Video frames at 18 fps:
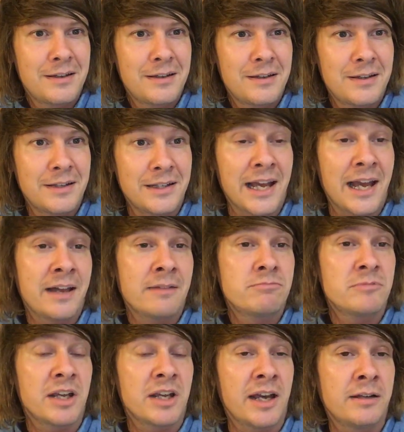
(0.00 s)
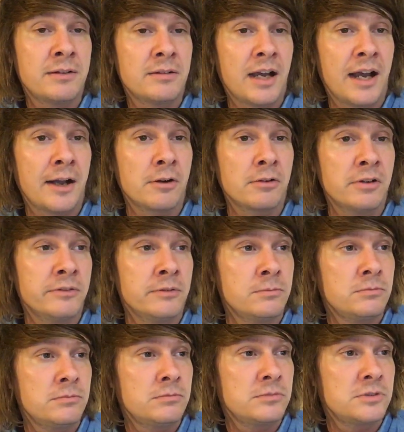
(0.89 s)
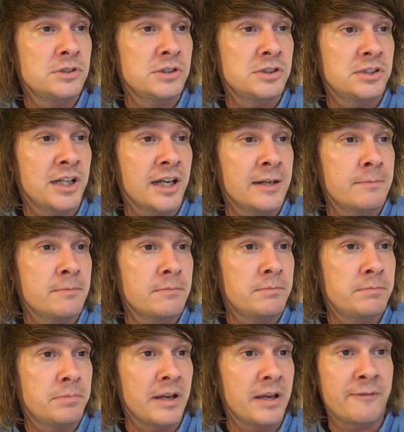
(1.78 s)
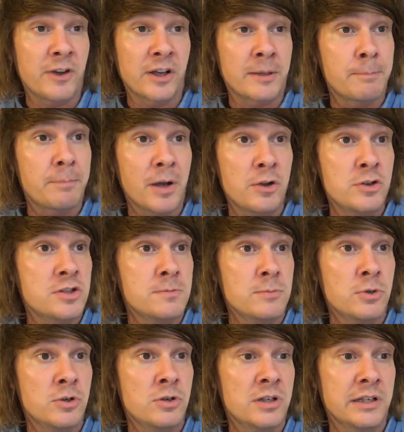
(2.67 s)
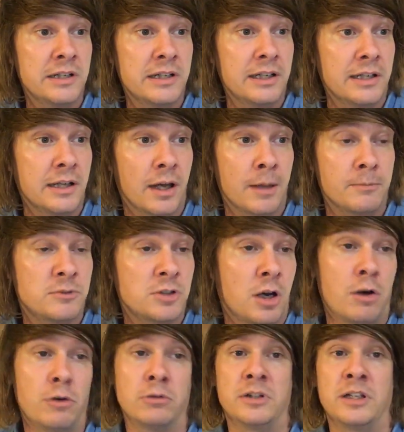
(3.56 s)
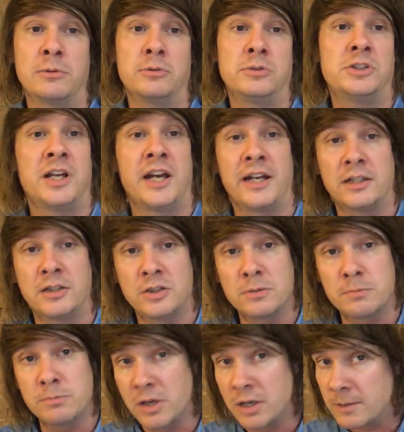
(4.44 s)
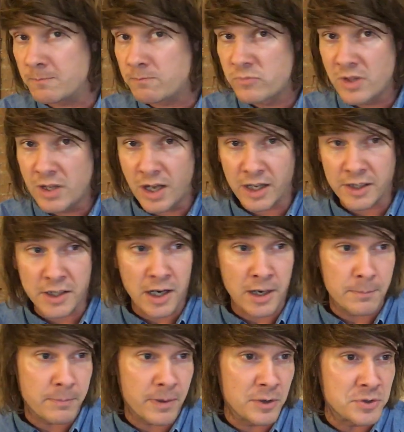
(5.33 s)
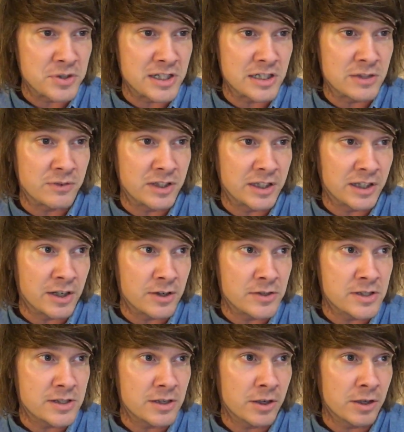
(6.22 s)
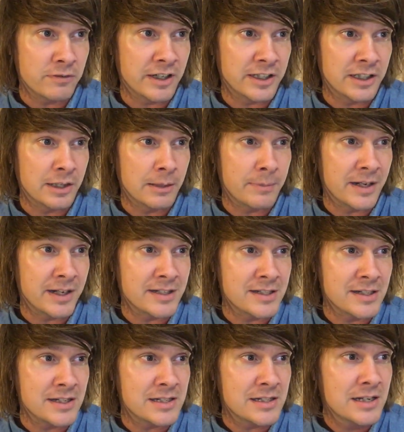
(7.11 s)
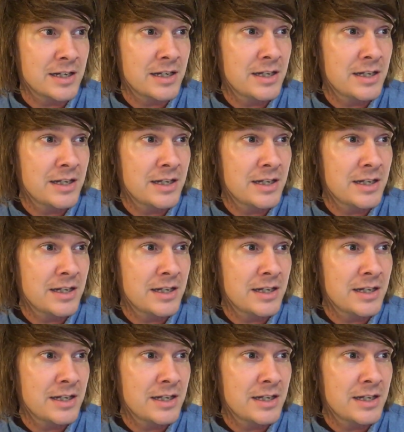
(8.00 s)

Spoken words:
Yeah, algorithm. It's a shame. But if I can post more, I'm told it will change. But I can't post these videos on a regular basis.